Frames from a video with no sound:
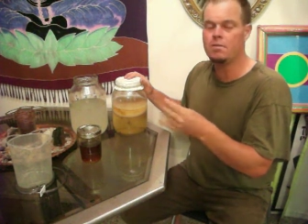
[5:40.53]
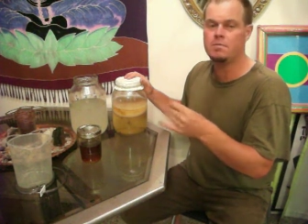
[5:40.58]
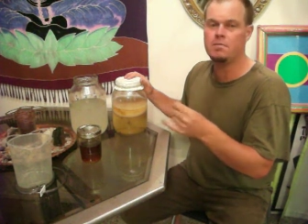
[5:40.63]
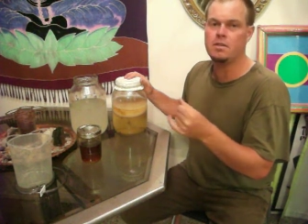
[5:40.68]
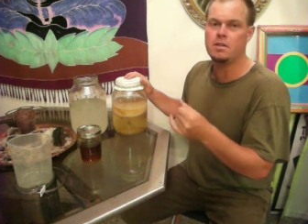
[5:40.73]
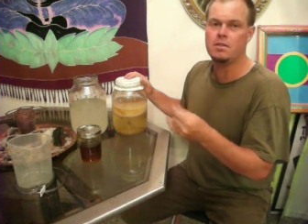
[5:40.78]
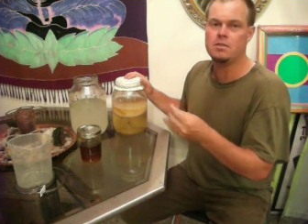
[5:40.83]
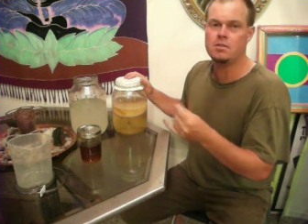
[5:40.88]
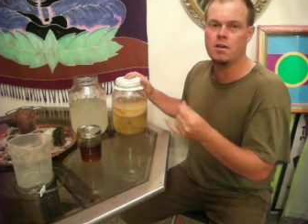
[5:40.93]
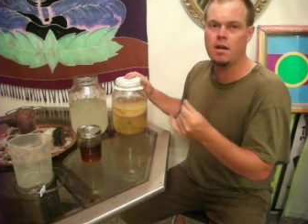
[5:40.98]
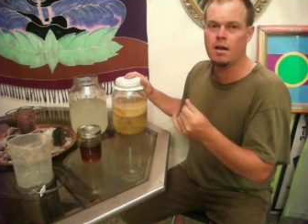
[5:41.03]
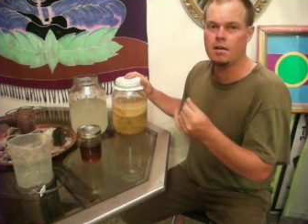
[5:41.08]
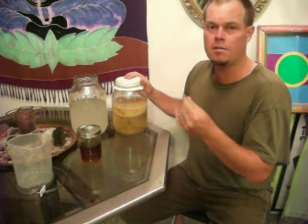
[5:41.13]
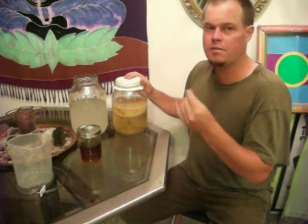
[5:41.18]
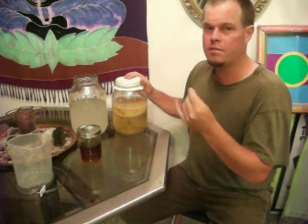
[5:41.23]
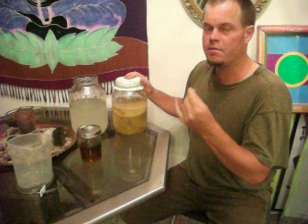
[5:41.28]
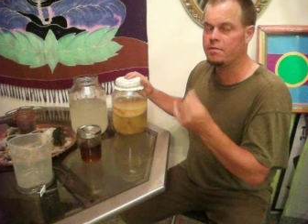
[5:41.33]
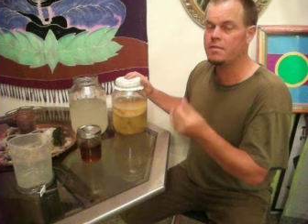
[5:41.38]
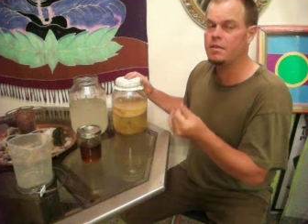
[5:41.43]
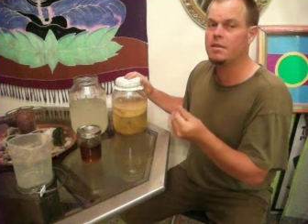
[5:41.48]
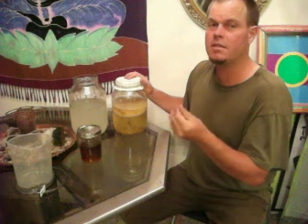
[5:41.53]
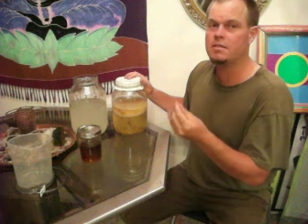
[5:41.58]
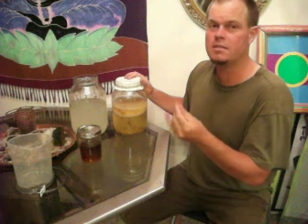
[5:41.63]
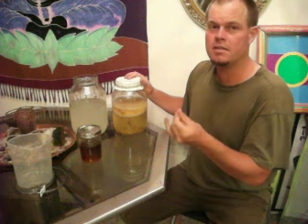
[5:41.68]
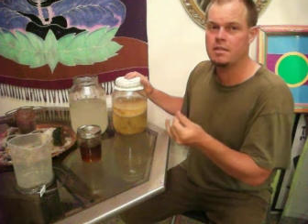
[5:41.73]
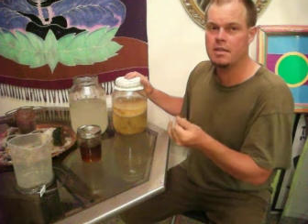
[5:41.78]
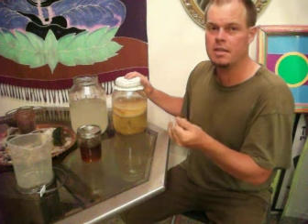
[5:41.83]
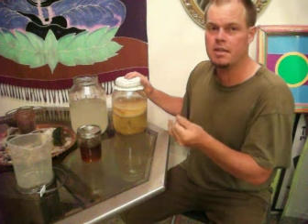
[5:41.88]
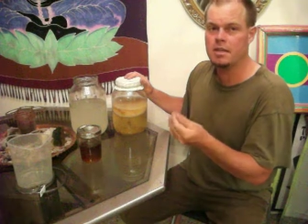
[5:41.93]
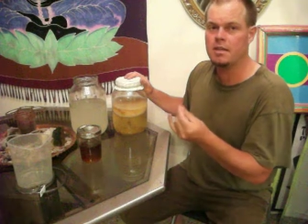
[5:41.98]
feeds off of an
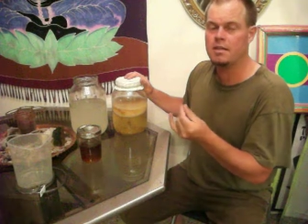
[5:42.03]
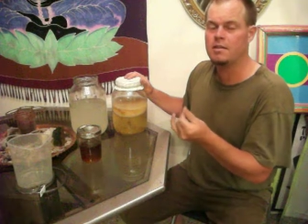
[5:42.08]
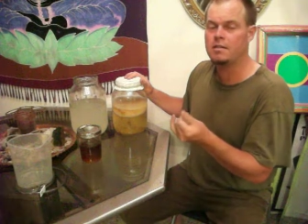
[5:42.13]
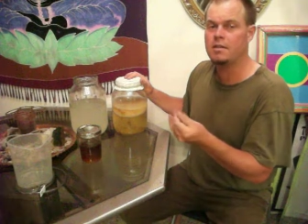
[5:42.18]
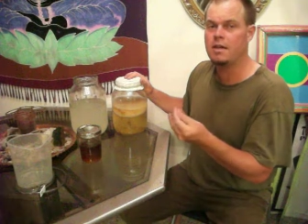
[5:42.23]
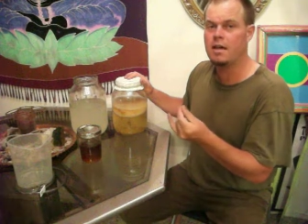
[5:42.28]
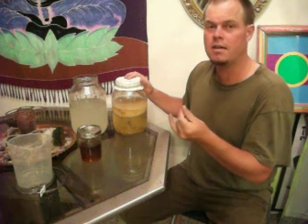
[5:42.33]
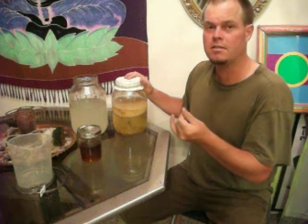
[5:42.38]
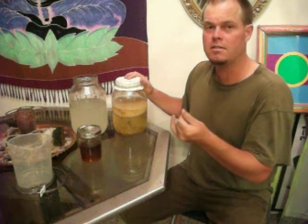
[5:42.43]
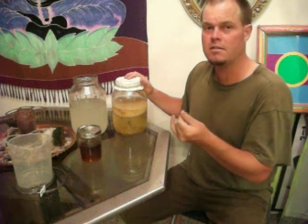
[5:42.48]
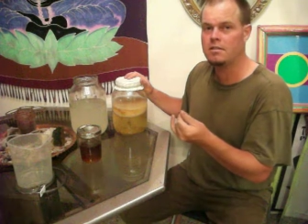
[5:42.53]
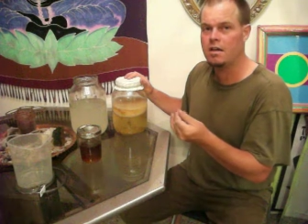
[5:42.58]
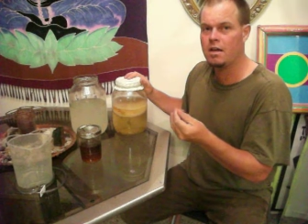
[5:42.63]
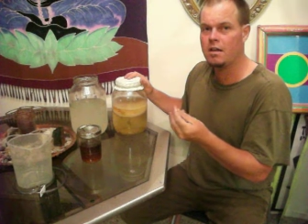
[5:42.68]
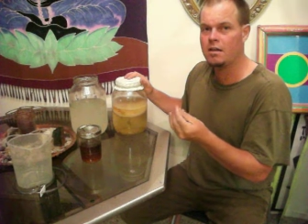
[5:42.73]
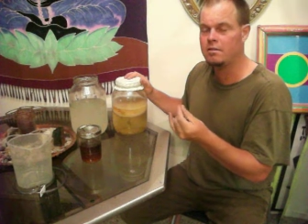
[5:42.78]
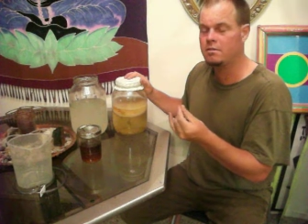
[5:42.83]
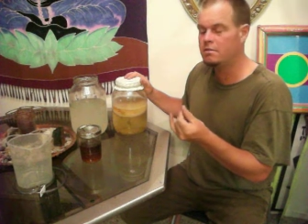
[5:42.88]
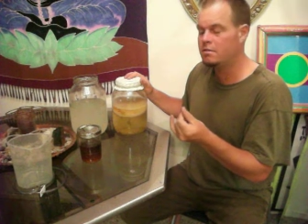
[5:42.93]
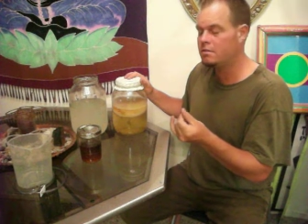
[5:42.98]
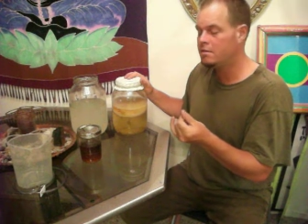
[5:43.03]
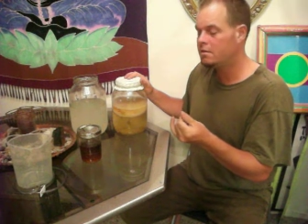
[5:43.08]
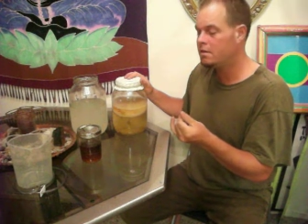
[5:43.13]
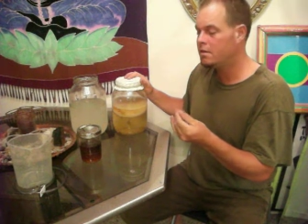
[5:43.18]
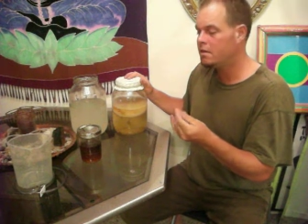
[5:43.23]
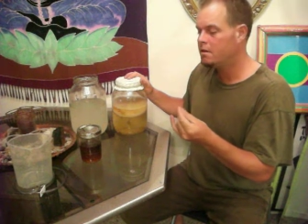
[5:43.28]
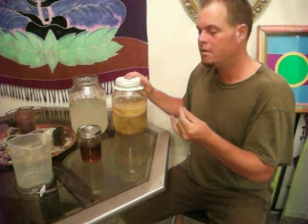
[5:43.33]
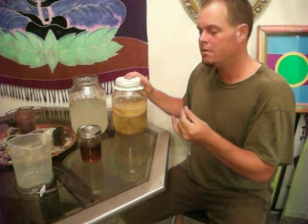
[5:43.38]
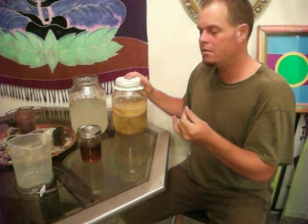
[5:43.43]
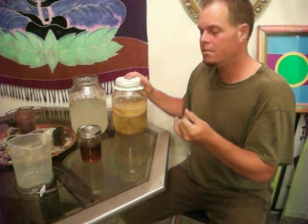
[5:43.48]
acidic intestines,
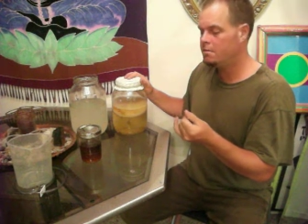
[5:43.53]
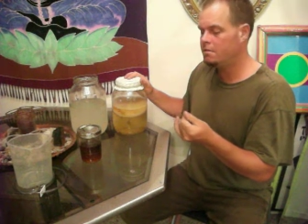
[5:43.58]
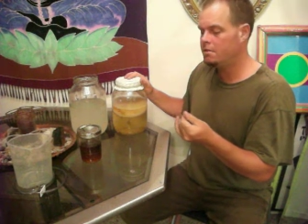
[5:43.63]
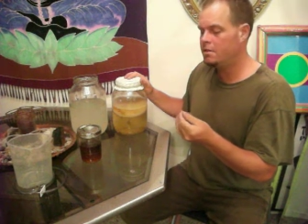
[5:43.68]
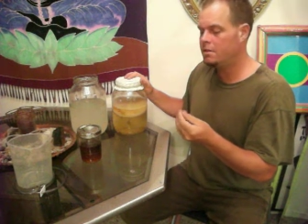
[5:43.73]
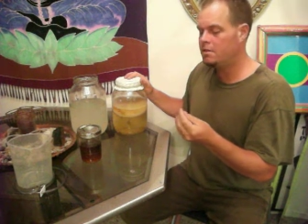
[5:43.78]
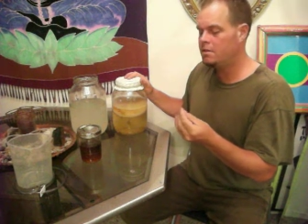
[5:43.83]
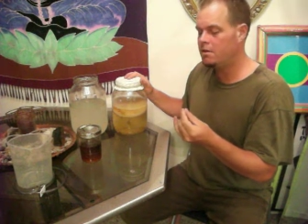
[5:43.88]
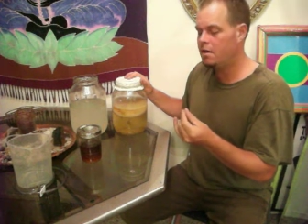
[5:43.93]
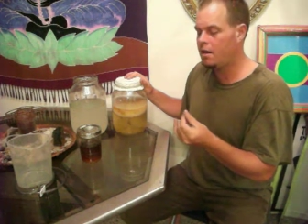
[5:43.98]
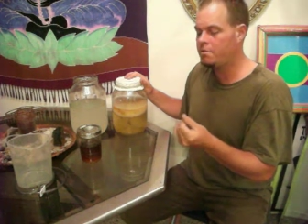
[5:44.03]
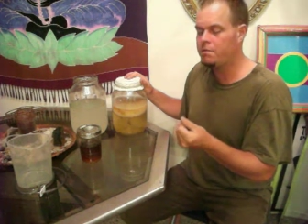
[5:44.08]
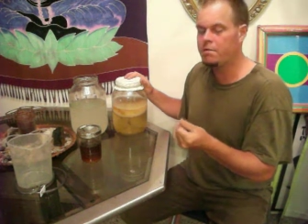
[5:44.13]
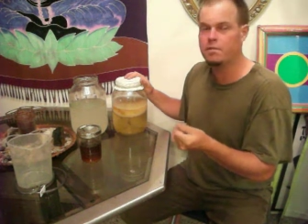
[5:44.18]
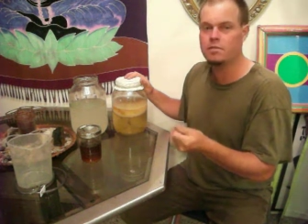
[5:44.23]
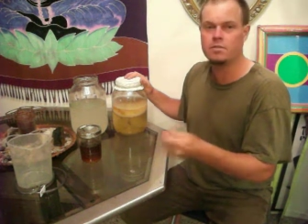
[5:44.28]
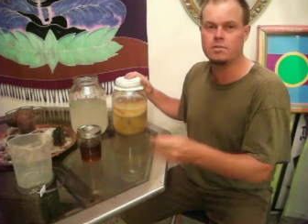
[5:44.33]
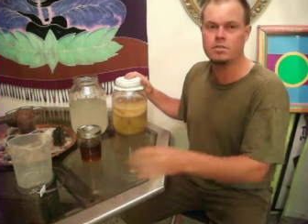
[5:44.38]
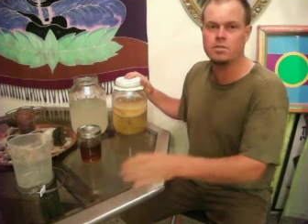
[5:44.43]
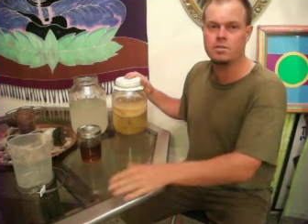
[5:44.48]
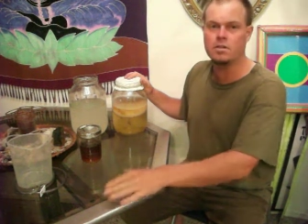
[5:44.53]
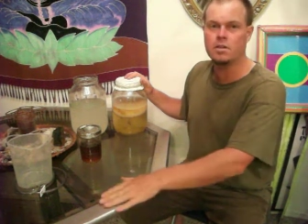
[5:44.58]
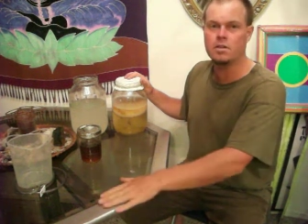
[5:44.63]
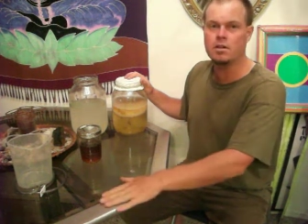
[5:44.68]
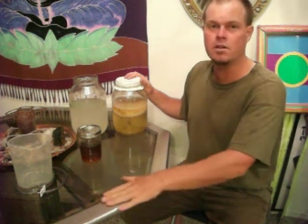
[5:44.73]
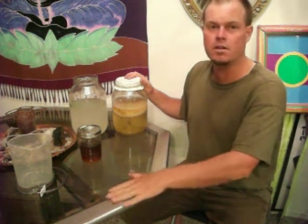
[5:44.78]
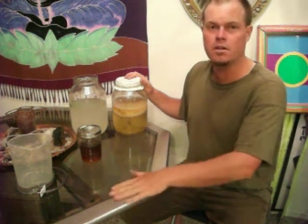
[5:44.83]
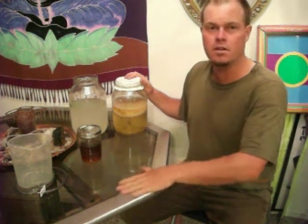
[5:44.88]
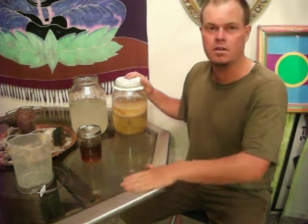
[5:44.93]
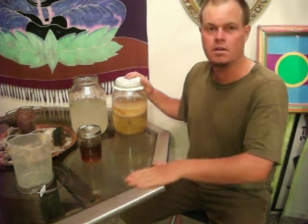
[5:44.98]
feeds off of
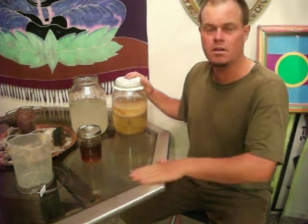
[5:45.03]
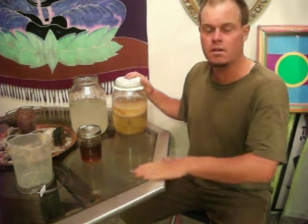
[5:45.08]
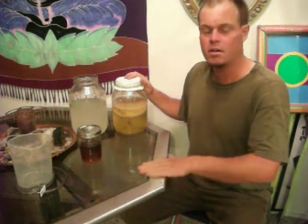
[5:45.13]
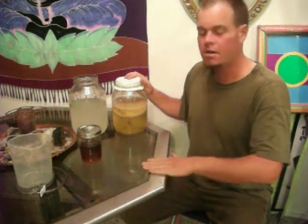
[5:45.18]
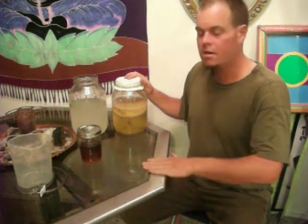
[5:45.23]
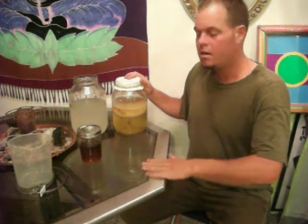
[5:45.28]
sugar.